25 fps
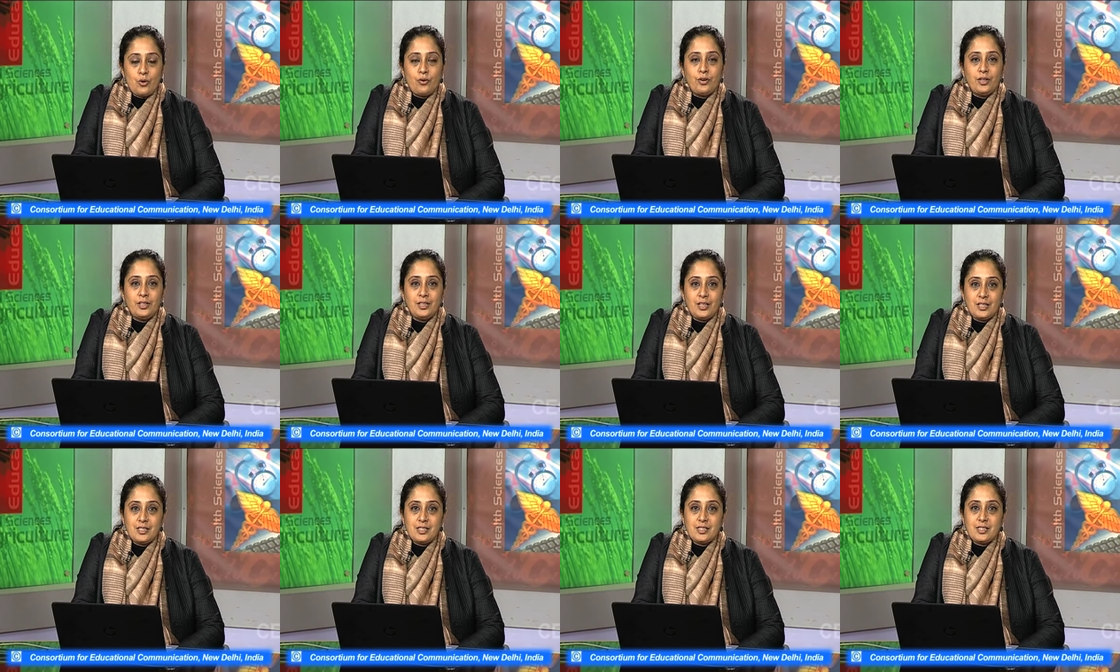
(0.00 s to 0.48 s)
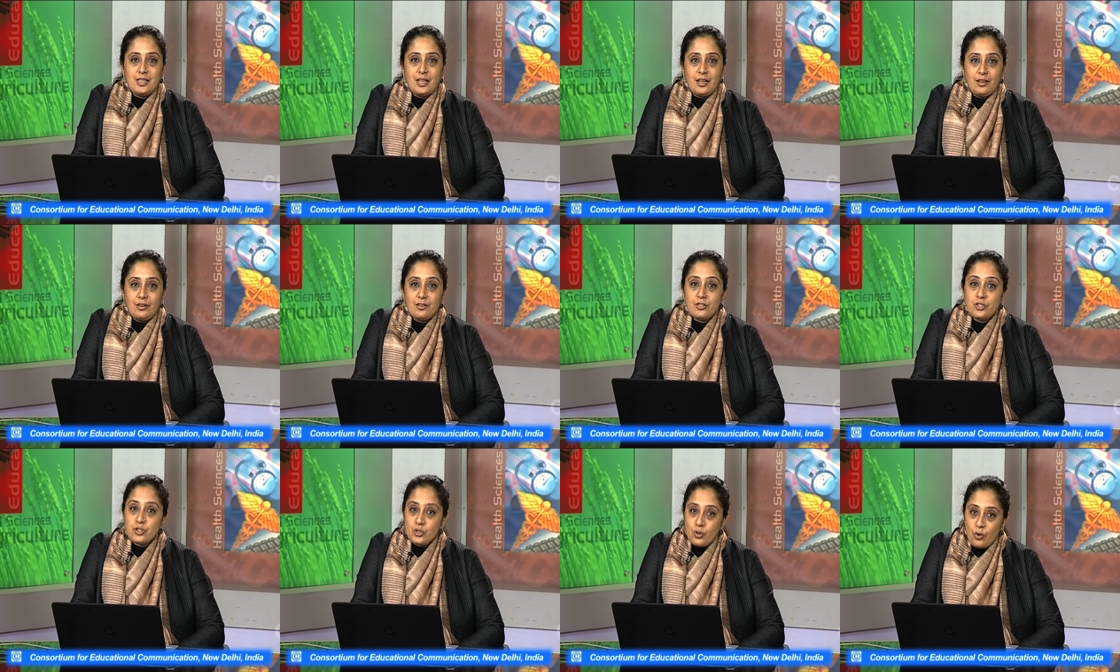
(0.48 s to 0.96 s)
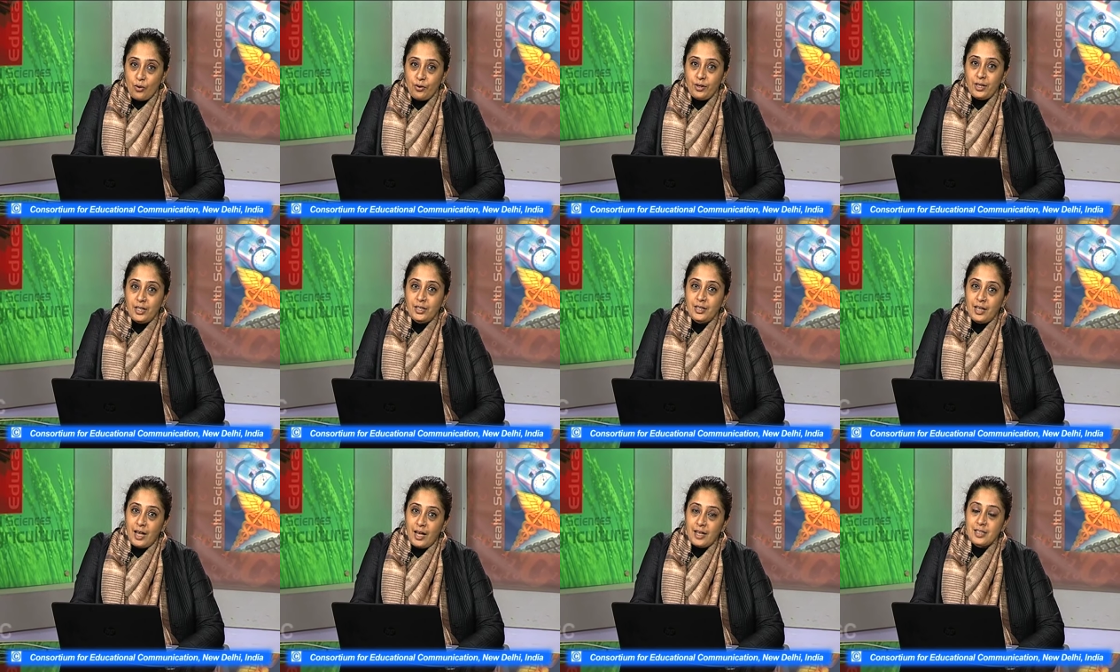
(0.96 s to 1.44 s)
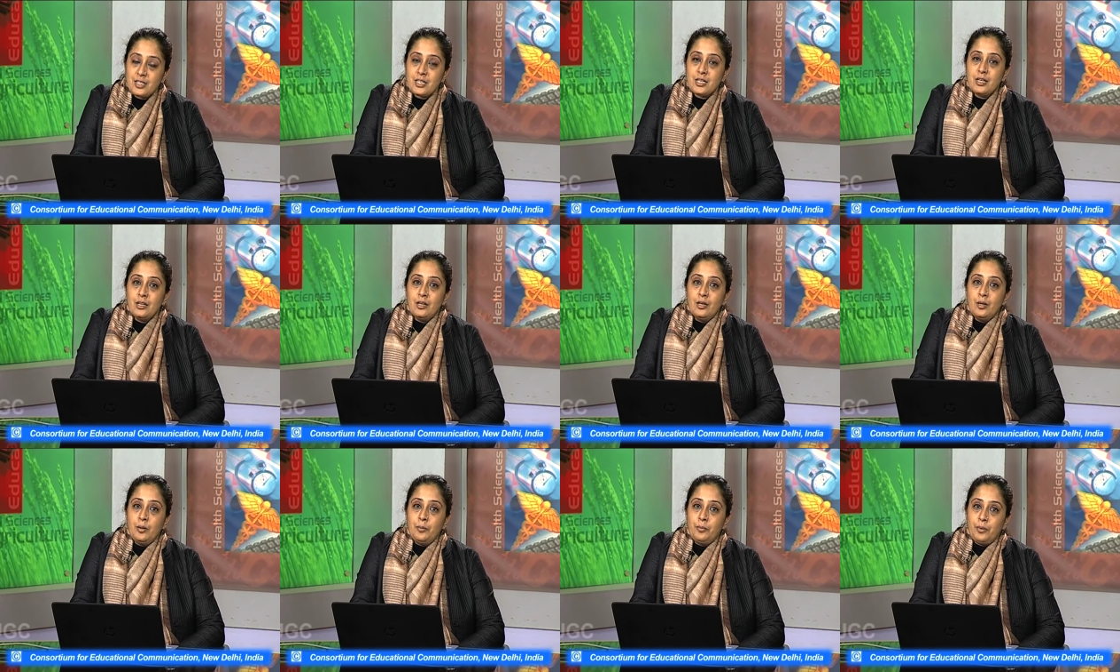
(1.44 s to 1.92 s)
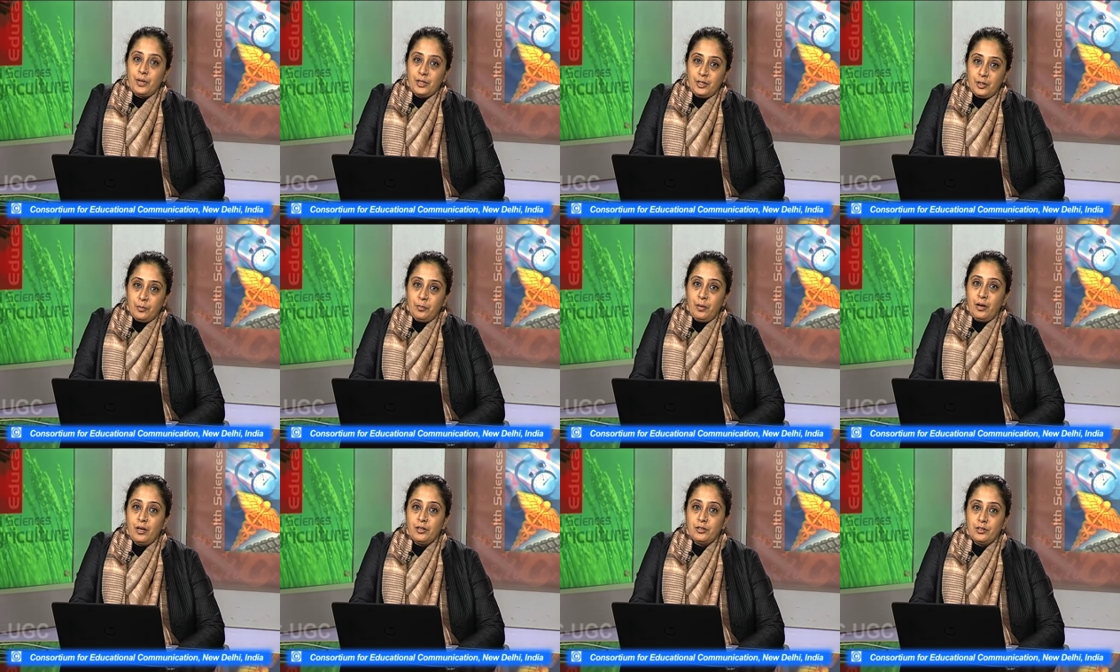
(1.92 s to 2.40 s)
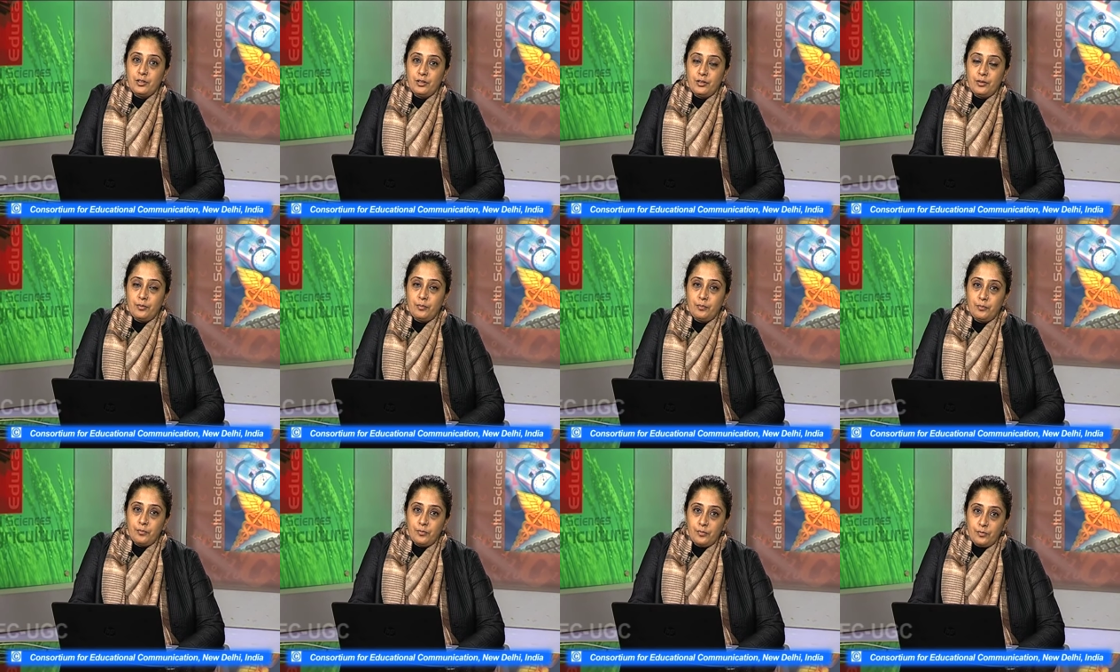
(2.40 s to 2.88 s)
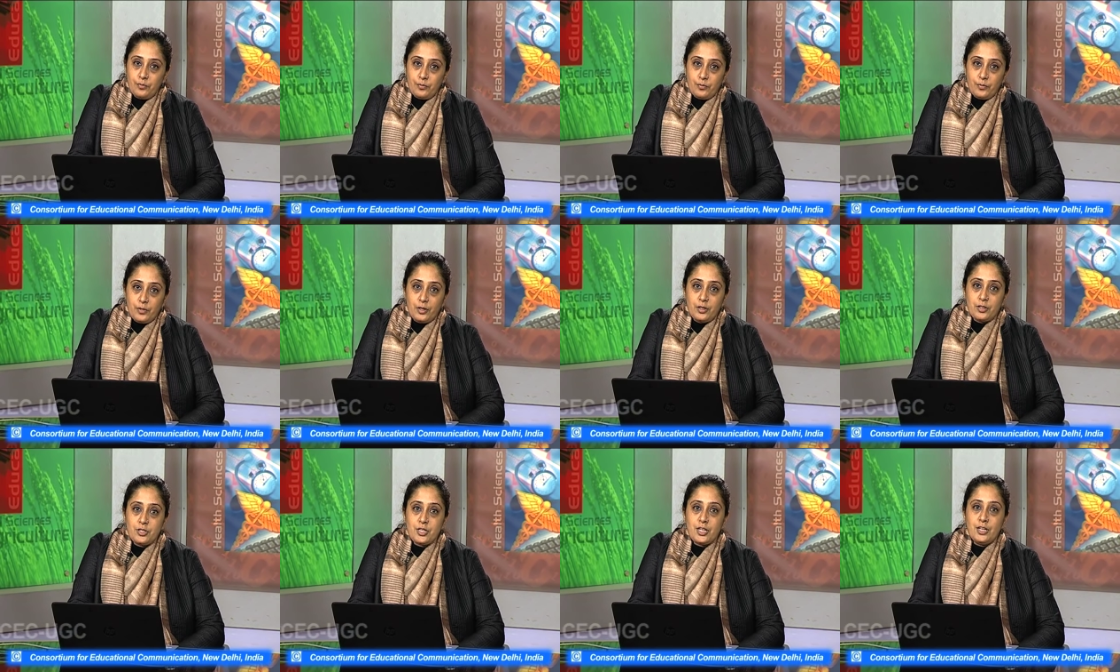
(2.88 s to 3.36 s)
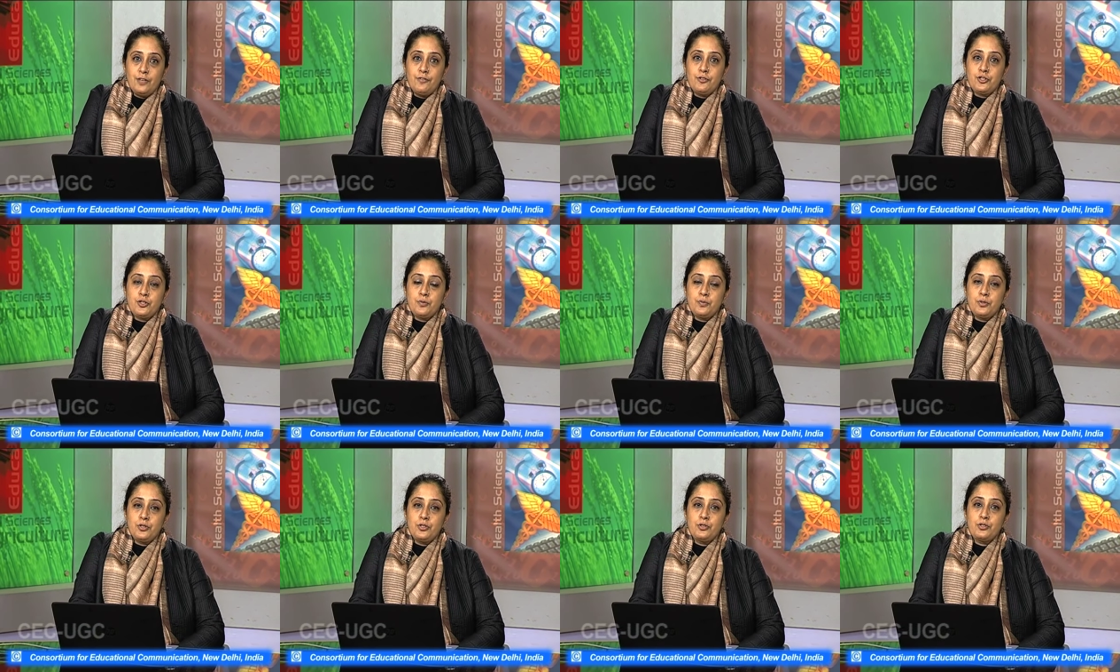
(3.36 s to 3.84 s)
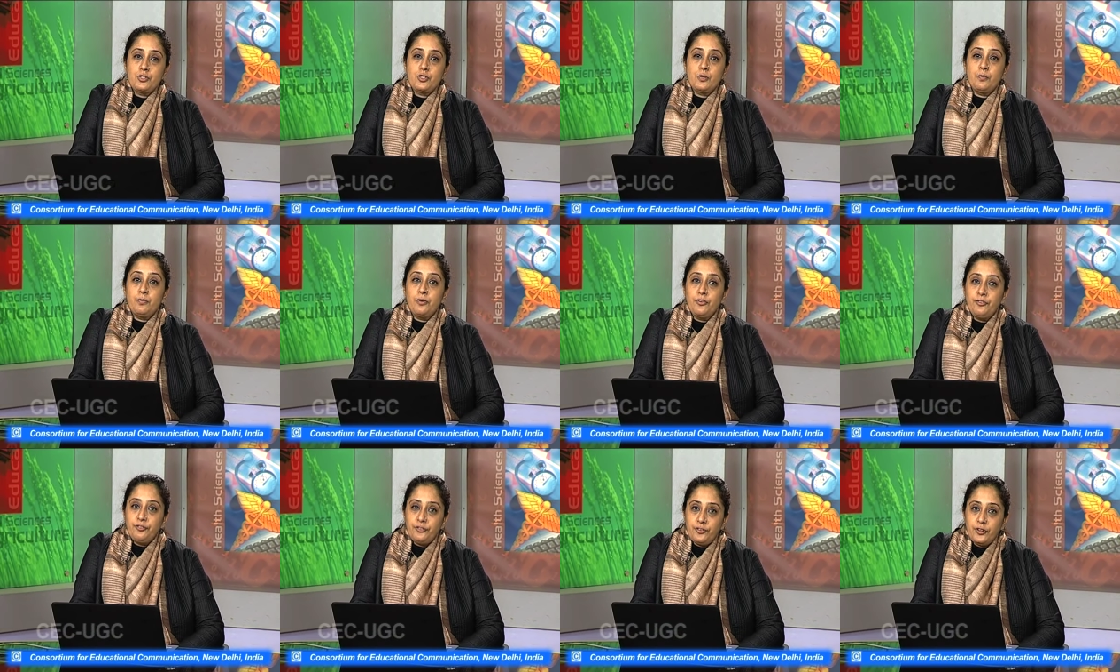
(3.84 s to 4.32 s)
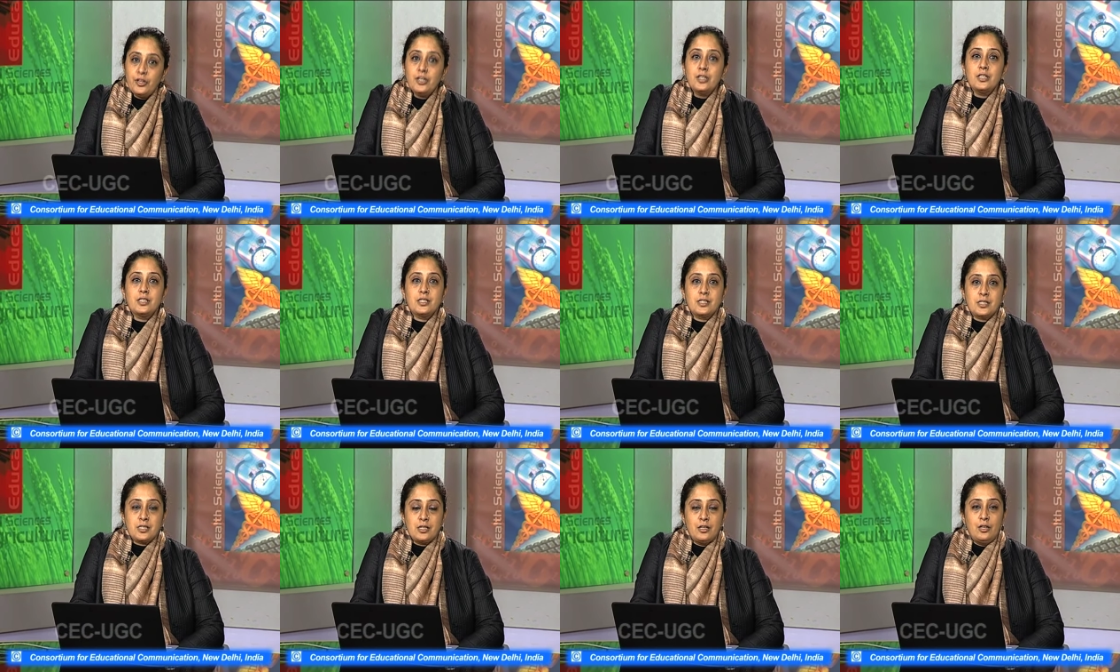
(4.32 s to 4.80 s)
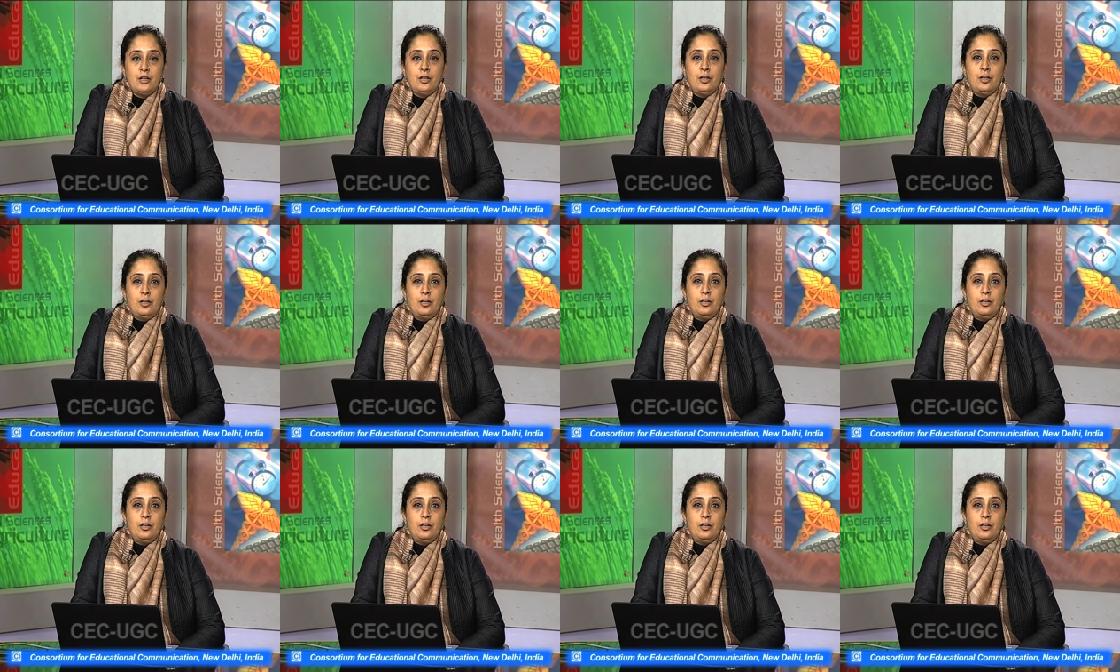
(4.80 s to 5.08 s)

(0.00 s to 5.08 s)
story that's there, a story that Pratibha, the uh, television producer, prefers,